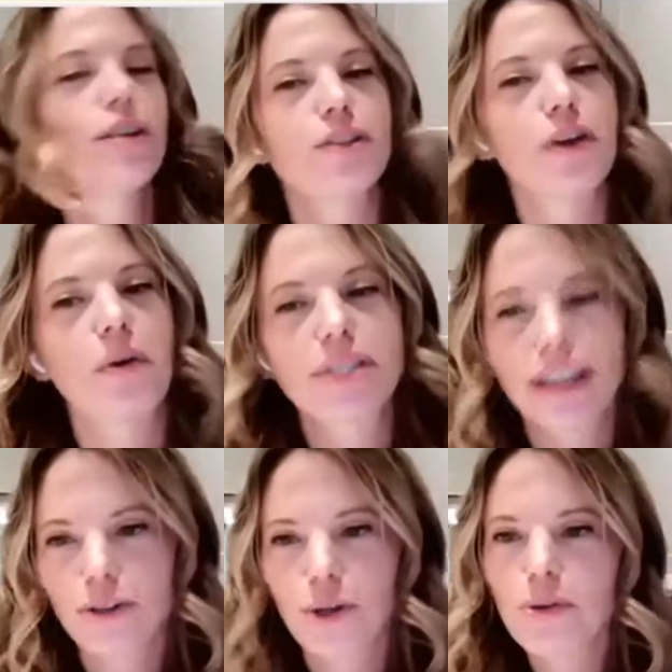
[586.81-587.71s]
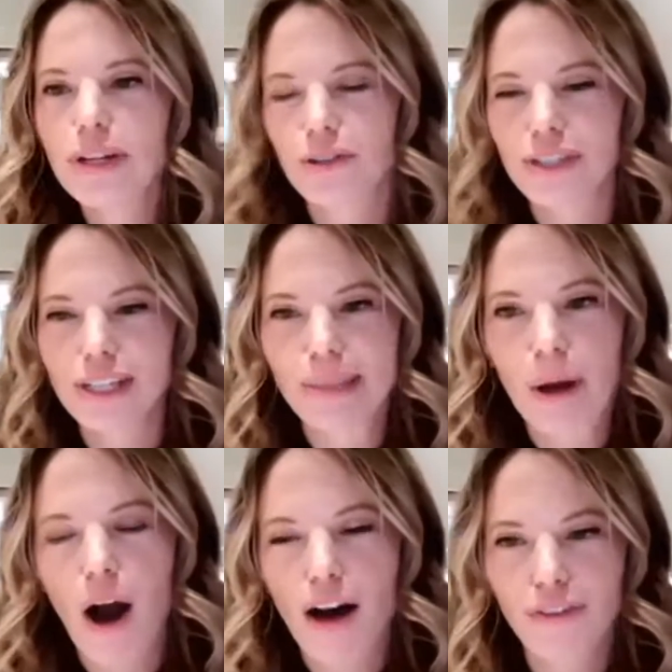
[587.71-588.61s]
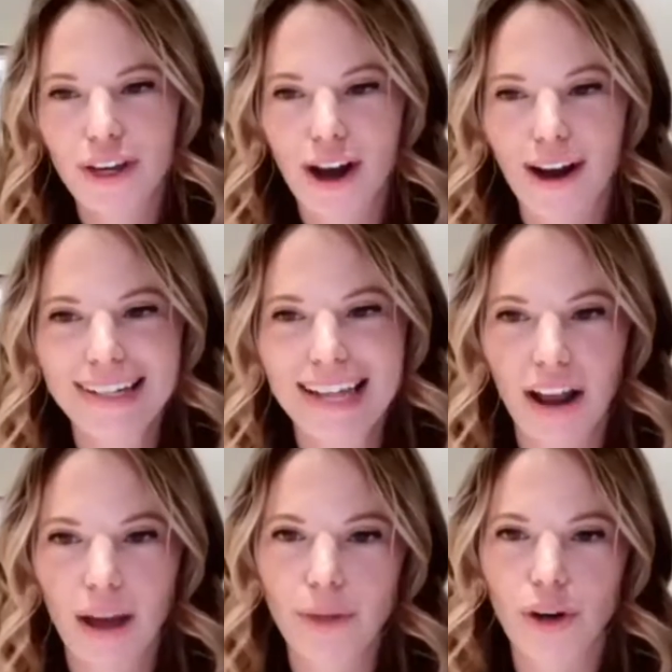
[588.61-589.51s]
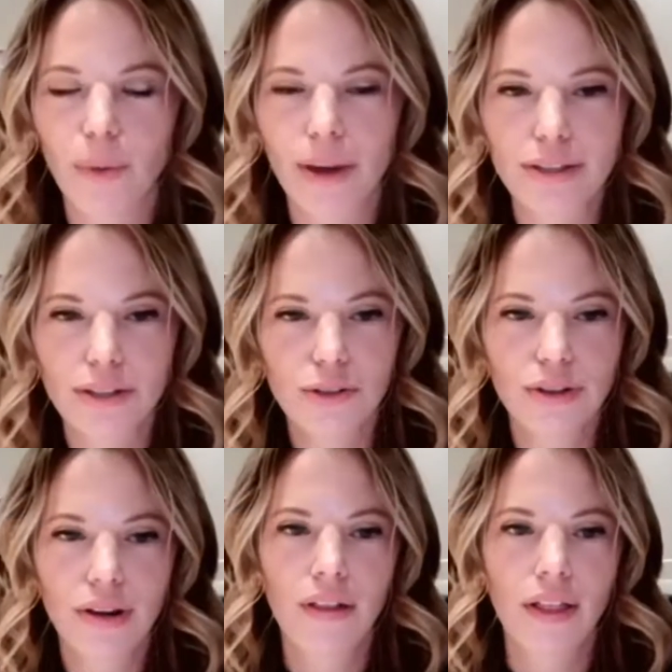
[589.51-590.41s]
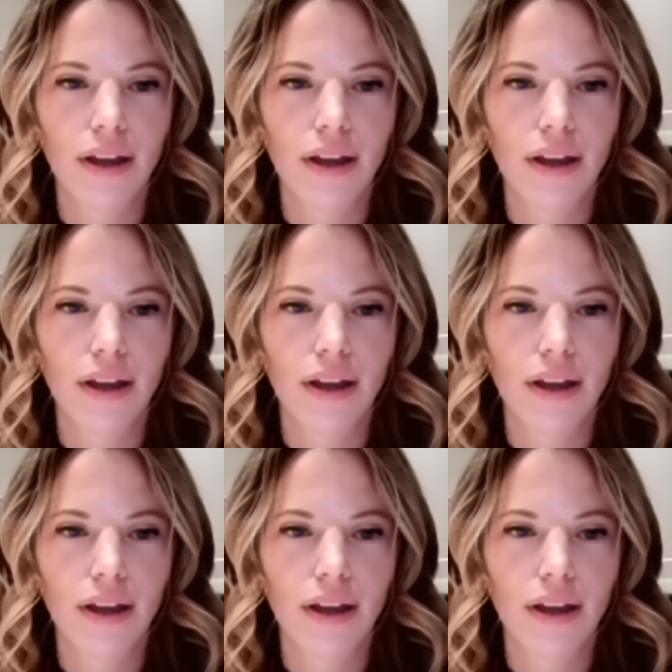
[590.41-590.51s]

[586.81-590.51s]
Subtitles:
So stay tuned and you'll see some coffee content coming your way soon.